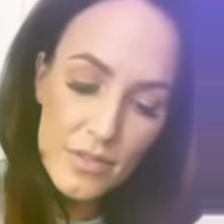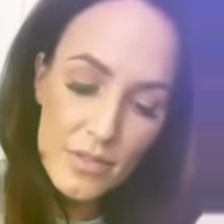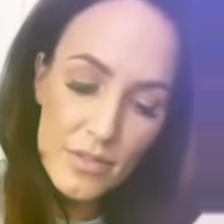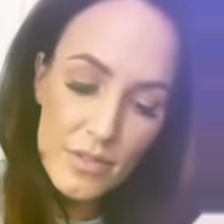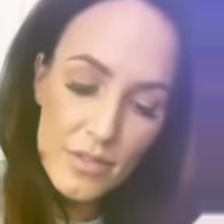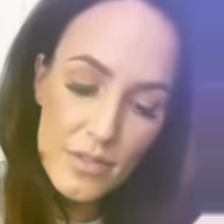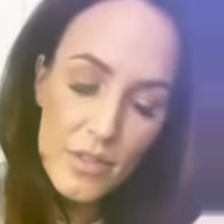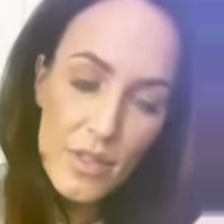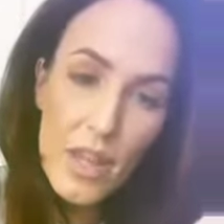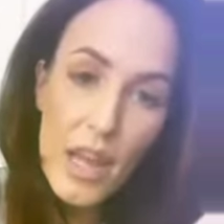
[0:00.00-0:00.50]
And
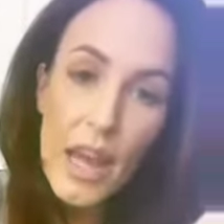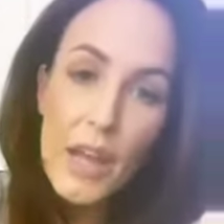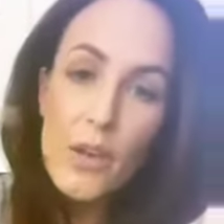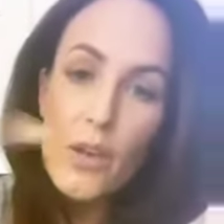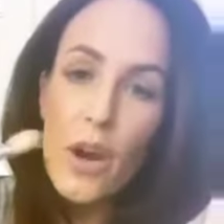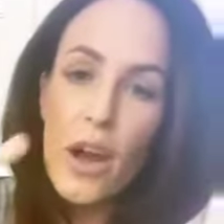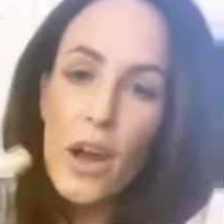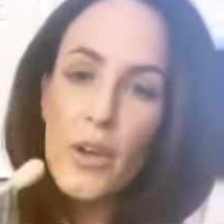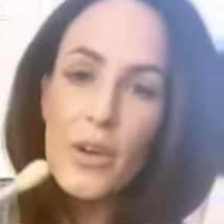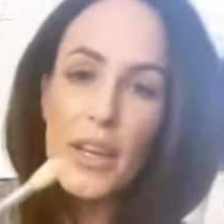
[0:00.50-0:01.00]
not only is
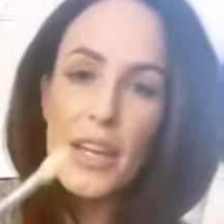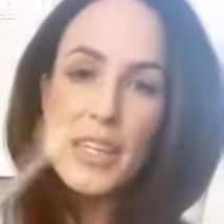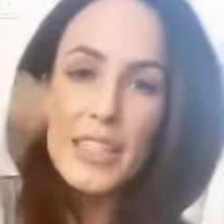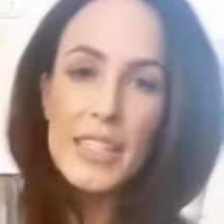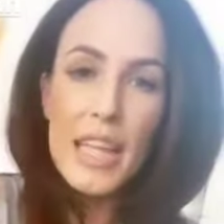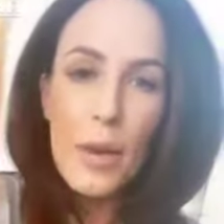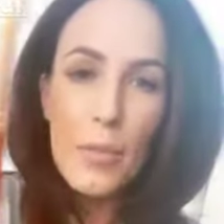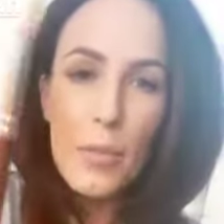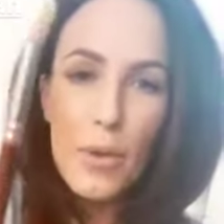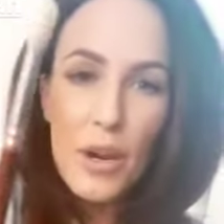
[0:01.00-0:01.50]
that brush
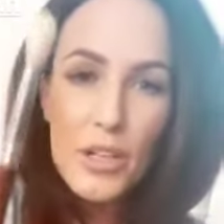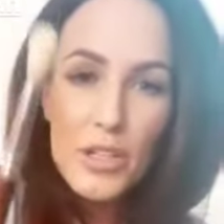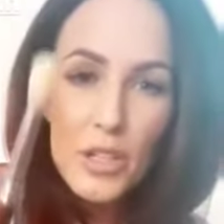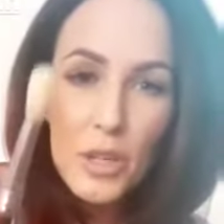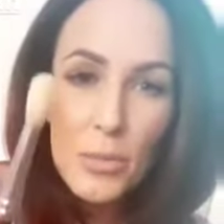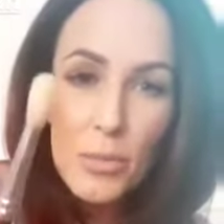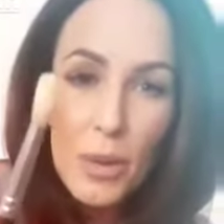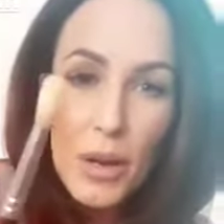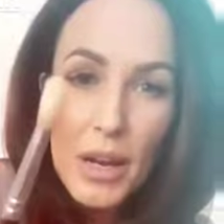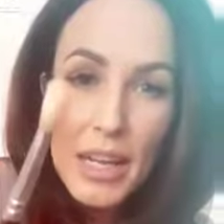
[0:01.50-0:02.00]

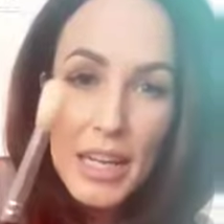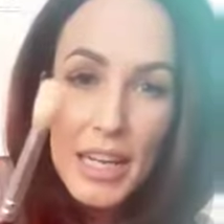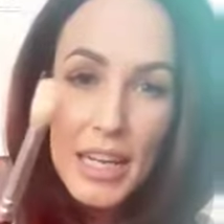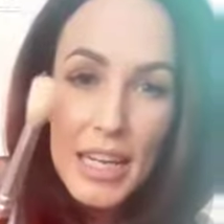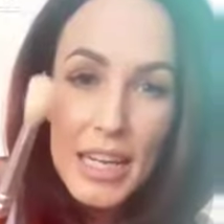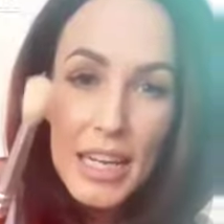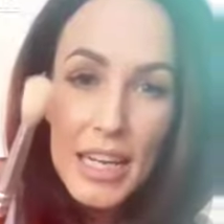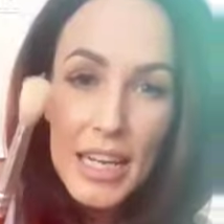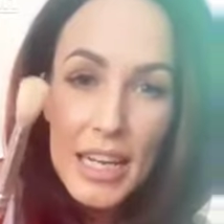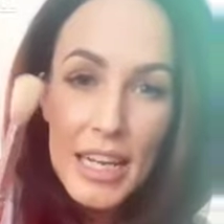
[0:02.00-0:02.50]
completely
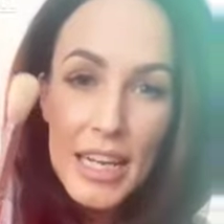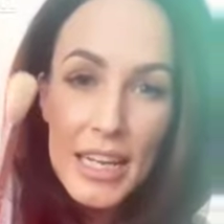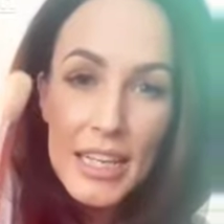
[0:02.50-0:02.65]
clean,